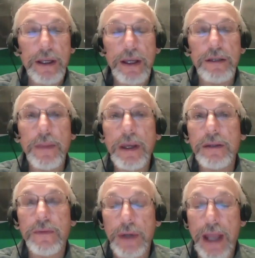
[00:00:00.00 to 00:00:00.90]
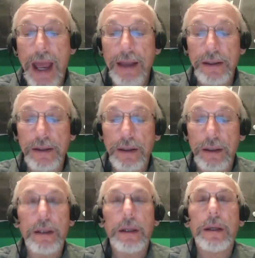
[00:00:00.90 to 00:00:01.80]
test means for DAS.
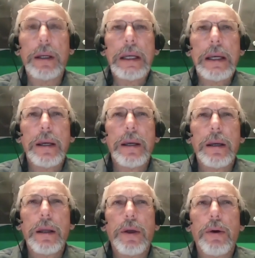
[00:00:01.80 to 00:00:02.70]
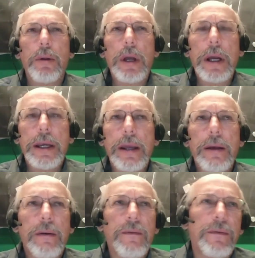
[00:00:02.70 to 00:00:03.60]
The whole idea
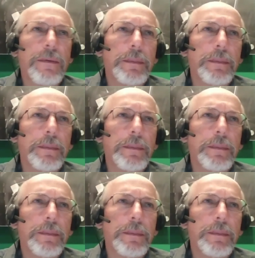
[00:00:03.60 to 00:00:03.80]
of